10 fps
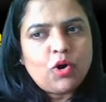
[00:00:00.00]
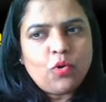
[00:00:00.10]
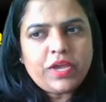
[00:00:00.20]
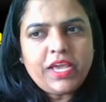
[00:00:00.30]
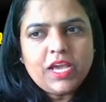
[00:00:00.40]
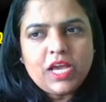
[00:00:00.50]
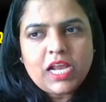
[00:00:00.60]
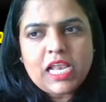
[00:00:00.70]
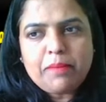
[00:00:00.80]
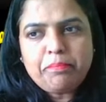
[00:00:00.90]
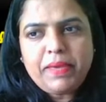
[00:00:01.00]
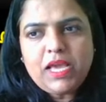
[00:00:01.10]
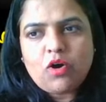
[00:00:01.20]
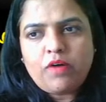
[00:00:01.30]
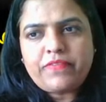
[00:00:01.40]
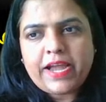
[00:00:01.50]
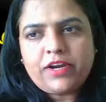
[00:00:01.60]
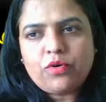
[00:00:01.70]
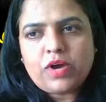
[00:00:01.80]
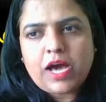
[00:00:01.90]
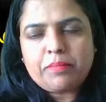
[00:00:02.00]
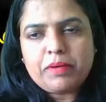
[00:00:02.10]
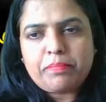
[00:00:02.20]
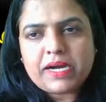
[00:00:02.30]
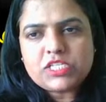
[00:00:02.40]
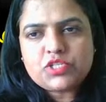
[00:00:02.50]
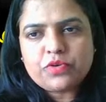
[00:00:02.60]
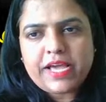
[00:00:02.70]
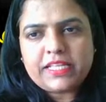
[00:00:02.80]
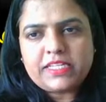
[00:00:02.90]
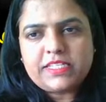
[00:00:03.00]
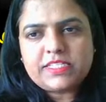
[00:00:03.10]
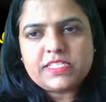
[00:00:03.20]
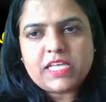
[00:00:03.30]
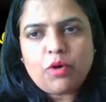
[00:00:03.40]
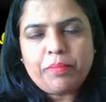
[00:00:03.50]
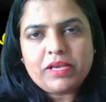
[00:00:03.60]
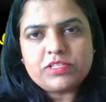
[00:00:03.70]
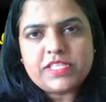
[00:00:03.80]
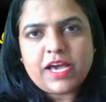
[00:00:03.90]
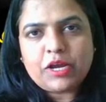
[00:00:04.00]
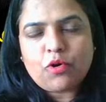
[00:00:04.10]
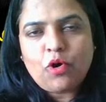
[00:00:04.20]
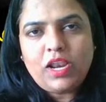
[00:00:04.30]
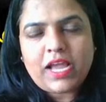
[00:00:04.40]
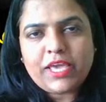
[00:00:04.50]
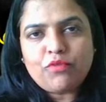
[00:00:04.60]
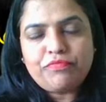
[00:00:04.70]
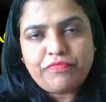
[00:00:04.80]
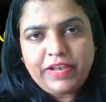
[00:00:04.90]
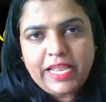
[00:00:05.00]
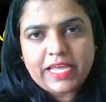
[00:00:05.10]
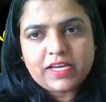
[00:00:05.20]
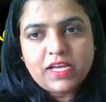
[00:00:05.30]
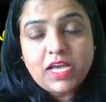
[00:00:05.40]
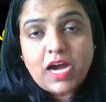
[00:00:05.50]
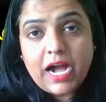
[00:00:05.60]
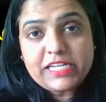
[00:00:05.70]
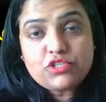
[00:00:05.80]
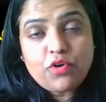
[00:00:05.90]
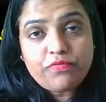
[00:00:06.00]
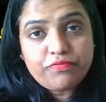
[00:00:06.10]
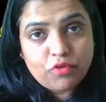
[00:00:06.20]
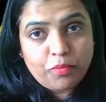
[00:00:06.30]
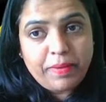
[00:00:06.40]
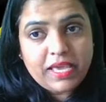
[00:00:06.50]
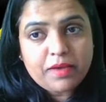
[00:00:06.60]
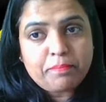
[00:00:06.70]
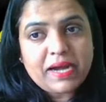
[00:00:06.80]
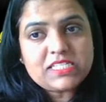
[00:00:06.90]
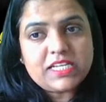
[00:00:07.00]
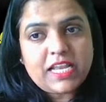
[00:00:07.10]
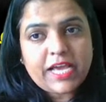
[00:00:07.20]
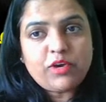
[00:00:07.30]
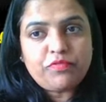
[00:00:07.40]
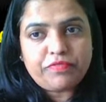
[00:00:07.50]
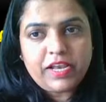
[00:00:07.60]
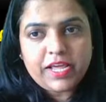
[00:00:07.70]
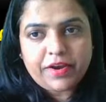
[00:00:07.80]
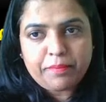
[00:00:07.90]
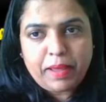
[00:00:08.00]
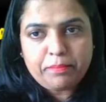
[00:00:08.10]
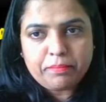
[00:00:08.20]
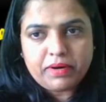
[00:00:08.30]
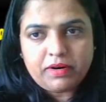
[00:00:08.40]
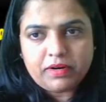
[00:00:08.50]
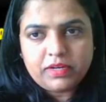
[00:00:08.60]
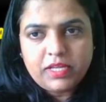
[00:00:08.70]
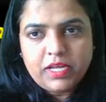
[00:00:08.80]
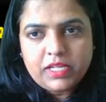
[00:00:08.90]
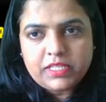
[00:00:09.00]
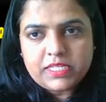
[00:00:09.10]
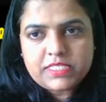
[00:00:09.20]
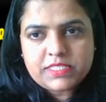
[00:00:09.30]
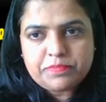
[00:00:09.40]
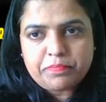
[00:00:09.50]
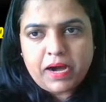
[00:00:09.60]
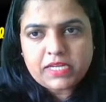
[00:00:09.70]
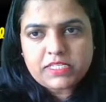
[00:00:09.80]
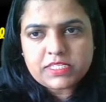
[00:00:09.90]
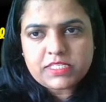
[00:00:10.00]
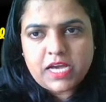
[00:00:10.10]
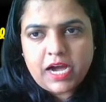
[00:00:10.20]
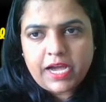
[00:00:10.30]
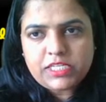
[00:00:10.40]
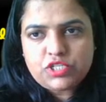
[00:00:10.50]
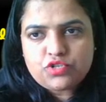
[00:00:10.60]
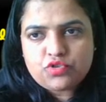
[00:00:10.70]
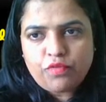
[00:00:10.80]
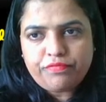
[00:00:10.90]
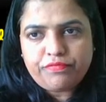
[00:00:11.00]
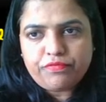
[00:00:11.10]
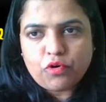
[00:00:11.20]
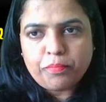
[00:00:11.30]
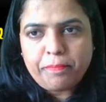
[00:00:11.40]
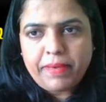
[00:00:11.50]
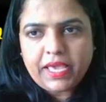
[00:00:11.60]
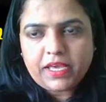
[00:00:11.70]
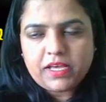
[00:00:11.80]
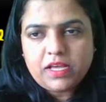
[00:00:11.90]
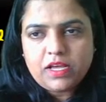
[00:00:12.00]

Okay, clumping of hydrocarbon parts together. This is how, because they are all lyophilic, hydrophobic but lyophilic. Remember, this part is hydrophobic.